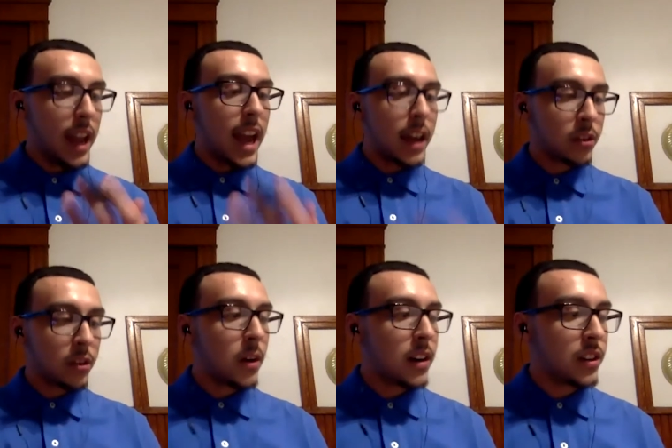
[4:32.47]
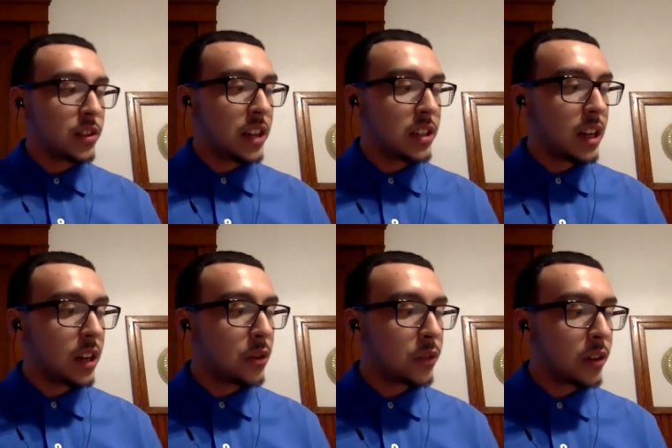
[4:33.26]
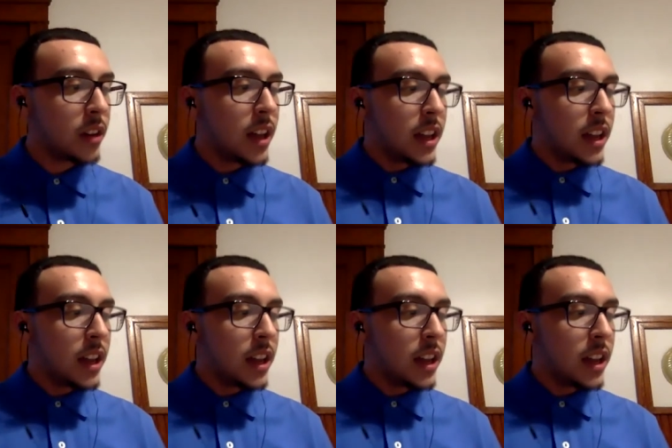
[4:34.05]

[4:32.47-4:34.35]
had required a state takeover.